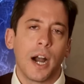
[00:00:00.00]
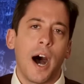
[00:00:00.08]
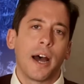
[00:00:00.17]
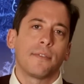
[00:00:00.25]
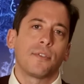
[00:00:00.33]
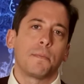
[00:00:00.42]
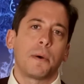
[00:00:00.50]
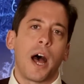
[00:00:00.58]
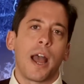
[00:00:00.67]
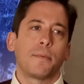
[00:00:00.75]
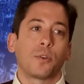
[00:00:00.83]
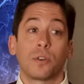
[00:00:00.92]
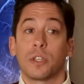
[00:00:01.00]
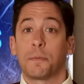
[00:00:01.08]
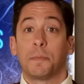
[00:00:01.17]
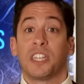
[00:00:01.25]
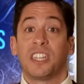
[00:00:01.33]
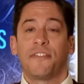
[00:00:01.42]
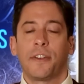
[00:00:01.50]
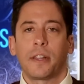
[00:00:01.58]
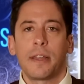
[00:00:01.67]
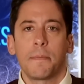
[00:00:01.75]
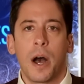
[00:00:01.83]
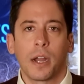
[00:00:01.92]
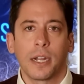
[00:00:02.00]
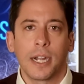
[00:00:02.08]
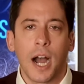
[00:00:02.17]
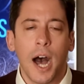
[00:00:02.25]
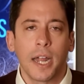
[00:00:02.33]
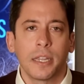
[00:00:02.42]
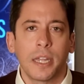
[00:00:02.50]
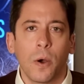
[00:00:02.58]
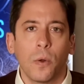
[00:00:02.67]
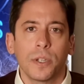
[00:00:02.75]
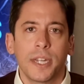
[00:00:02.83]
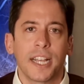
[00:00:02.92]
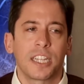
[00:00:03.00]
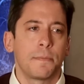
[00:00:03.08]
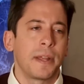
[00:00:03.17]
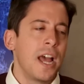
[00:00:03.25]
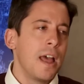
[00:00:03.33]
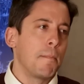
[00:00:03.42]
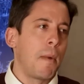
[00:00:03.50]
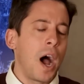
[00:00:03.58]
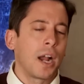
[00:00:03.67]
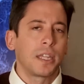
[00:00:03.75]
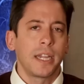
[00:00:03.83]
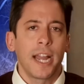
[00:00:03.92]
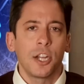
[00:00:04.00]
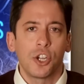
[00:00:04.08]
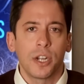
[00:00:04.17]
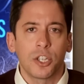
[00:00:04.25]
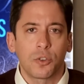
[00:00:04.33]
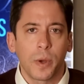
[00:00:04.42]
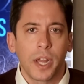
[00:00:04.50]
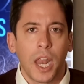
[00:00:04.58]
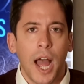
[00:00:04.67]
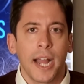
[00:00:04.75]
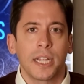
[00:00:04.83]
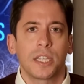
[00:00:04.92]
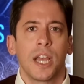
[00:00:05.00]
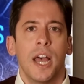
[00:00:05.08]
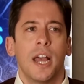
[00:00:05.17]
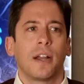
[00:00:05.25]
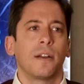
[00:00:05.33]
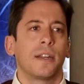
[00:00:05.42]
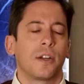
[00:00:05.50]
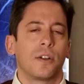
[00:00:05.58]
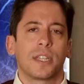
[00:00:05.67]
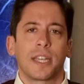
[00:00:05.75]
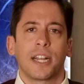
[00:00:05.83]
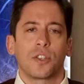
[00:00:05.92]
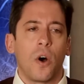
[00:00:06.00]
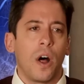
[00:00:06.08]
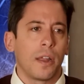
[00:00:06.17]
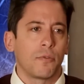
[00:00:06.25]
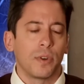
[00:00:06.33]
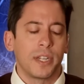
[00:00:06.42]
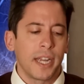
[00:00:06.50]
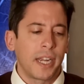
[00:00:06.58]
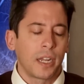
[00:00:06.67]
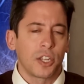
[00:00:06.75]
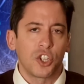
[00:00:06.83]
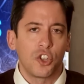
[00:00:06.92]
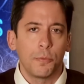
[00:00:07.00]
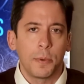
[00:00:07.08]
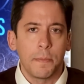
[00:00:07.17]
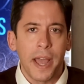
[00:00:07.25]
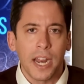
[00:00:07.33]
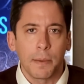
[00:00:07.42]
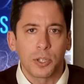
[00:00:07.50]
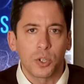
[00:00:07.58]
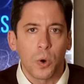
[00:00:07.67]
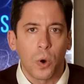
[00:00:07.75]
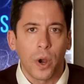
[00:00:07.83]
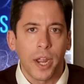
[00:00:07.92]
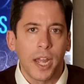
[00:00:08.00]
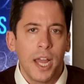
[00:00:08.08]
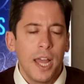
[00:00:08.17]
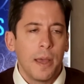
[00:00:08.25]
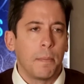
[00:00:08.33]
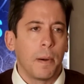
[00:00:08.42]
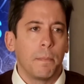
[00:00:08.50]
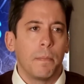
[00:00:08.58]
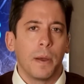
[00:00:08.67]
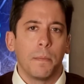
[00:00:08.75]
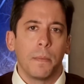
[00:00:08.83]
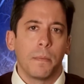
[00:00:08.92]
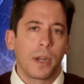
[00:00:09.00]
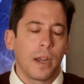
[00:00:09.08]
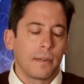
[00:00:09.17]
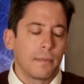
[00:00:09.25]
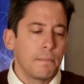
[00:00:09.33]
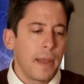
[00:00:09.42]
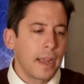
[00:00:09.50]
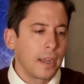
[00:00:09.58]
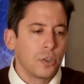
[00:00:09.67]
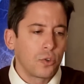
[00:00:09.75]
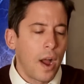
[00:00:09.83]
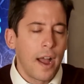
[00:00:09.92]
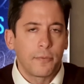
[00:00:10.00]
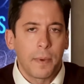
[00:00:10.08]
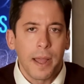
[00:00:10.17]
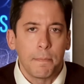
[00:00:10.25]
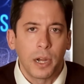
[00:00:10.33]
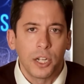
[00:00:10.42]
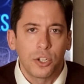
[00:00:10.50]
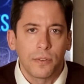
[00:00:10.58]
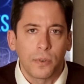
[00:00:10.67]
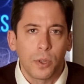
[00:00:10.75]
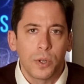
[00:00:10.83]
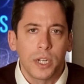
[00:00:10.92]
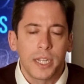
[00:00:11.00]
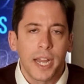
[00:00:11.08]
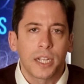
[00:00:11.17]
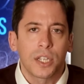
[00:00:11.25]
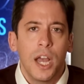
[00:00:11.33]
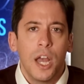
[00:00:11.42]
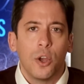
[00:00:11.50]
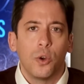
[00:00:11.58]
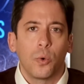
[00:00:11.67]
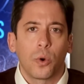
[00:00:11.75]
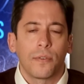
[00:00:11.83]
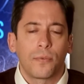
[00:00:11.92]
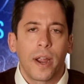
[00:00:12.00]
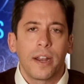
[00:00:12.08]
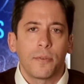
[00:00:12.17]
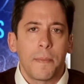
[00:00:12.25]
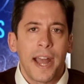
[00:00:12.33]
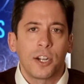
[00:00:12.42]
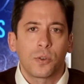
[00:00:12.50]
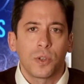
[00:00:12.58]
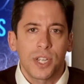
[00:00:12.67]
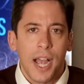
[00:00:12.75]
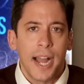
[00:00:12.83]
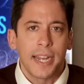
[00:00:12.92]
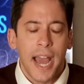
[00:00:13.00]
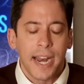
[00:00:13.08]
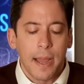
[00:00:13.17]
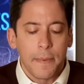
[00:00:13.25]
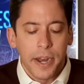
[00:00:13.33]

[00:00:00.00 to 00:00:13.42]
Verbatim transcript: God of the Bible, could specifically mock God in the Old Testament, mock the ancient Israelites, could, could say it's all a ridiculous, stupid, made up story, but uh, make, contrived by a bunch of lunatics who were afraid of a magical sky daddy.